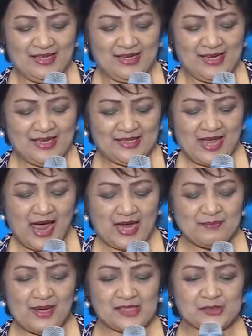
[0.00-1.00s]
and I
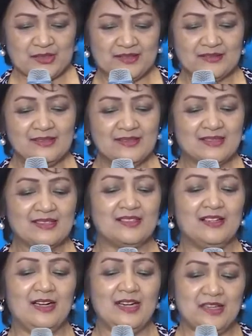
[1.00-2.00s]
mentioned
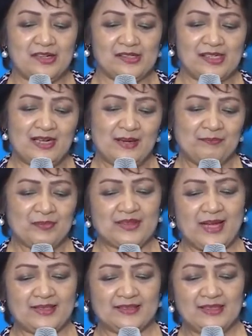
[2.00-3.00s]
earlier
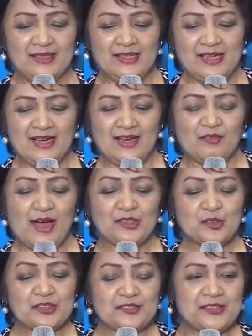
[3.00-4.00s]
that
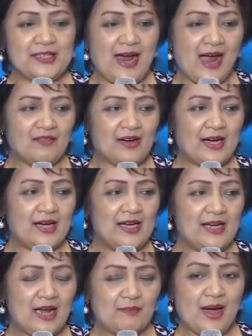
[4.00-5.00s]
one good thing
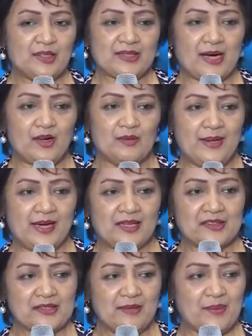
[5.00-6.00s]
about our
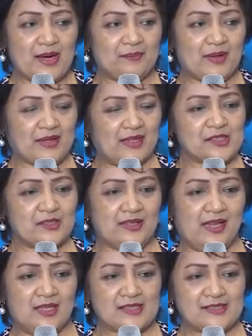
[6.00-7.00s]
Omega-3 preparation
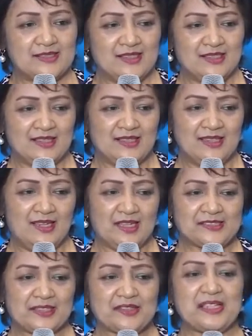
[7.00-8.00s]
is
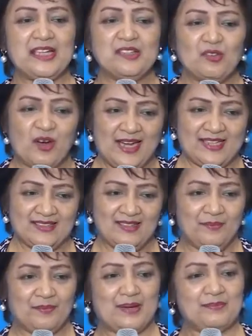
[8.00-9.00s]
it's a 3-in-1
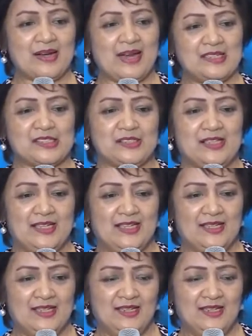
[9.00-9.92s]
preparation.